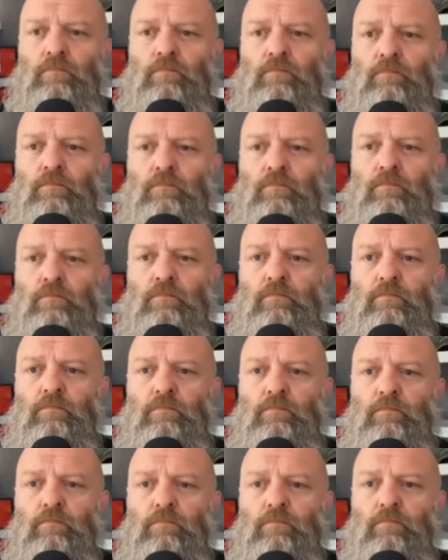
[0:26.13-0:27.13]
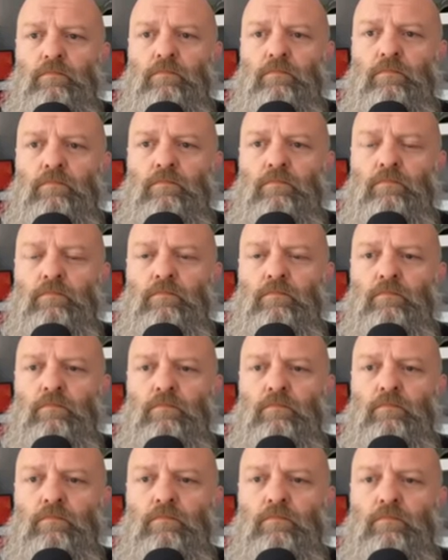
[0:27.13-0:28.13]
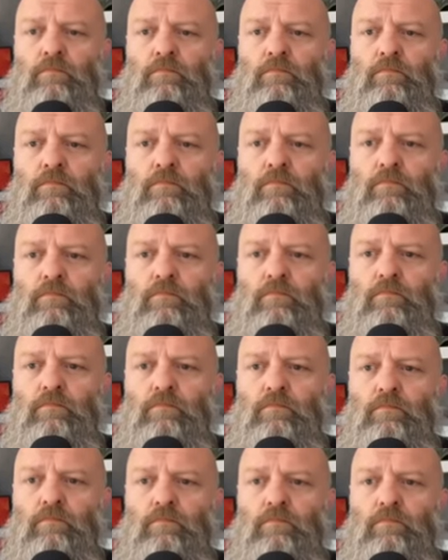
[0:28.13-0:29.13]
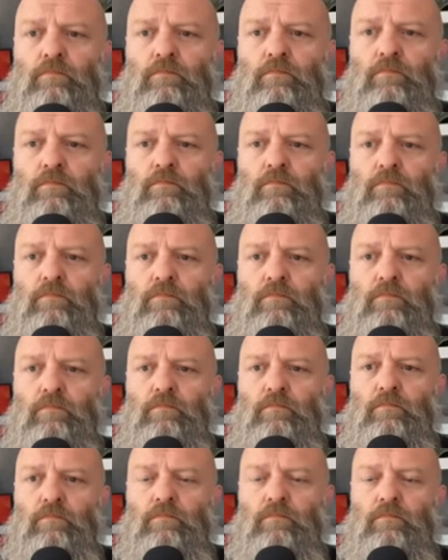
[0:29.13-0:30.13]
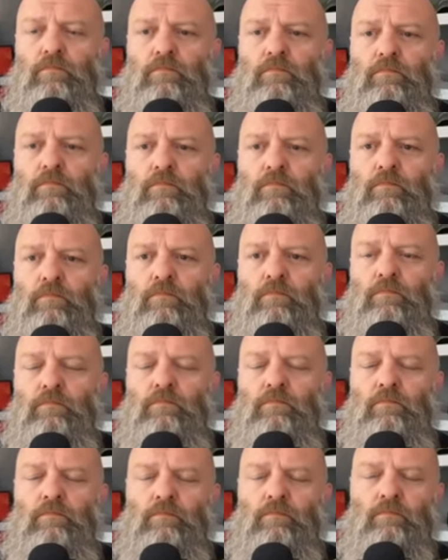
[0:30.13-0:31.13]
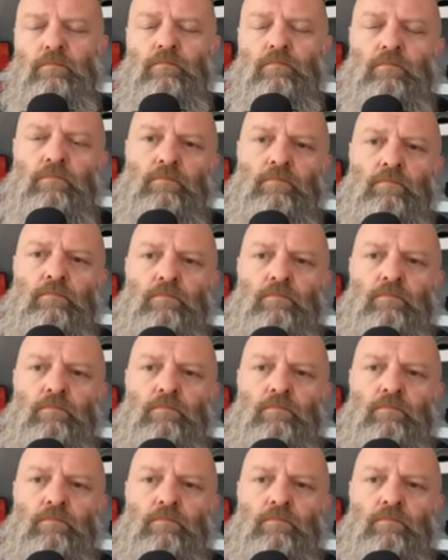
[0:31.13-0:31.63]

[no speech]